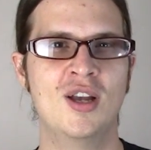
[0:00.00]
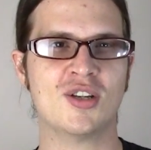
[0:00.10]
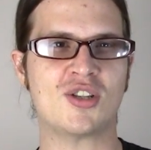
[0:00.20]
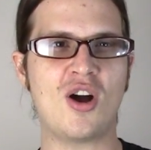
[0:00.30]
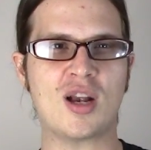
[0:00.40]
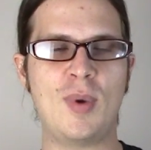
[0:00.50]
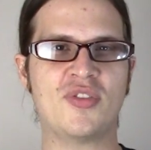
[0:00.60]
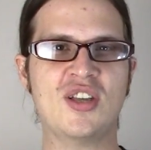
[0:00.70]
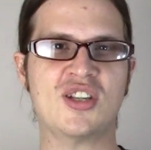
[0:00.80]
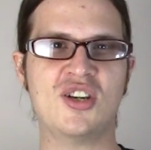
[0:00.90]
talk about
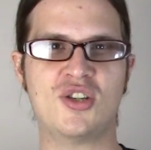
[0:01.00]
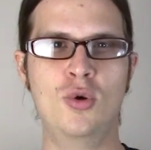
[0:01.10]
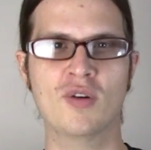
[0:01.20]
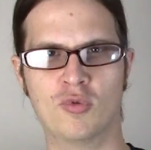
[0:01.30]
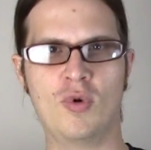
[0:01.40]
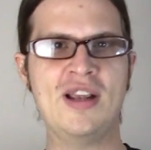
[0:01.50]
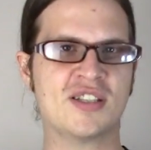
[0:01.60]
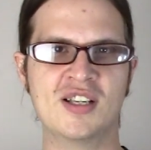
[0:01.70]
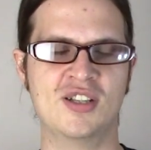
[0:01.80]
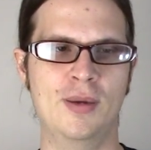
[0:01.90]
this issue of
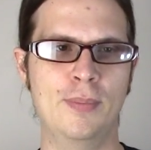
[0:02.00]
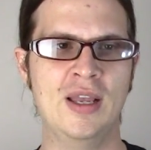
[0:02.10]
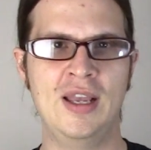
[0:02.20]
racism.